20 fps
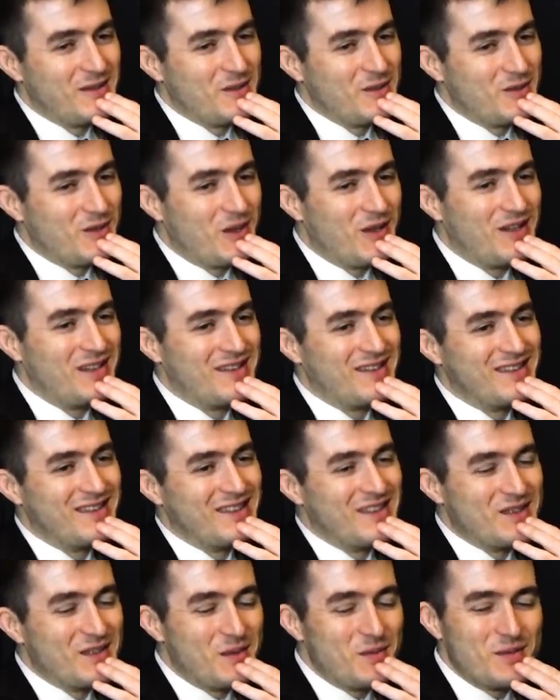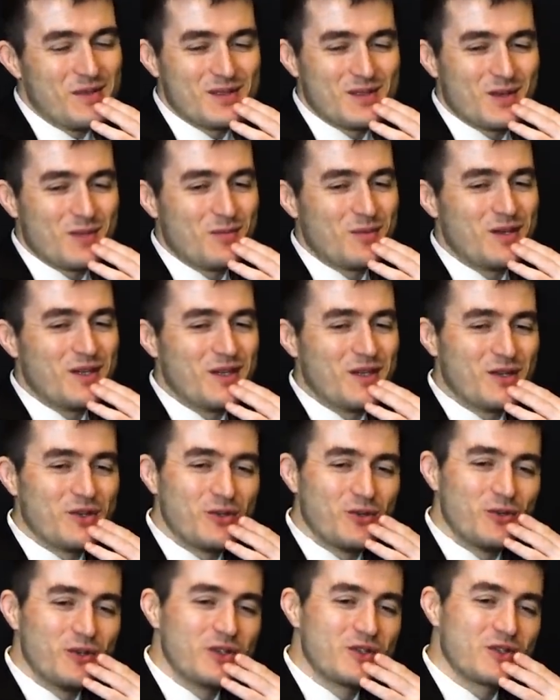to, to be somebody
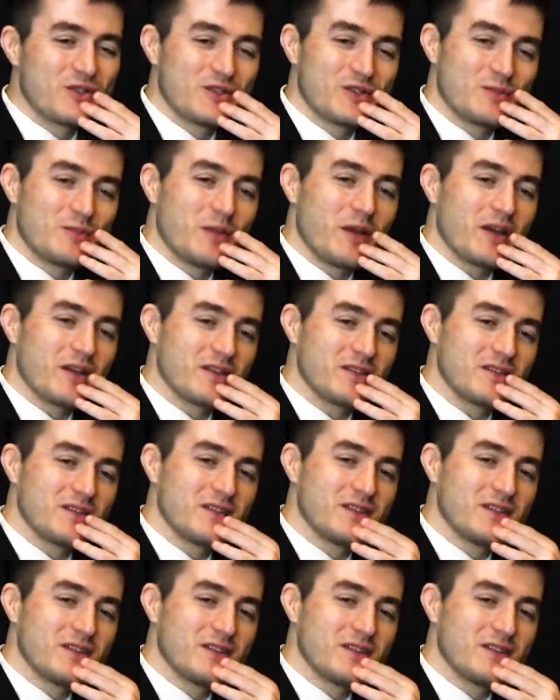who introspects.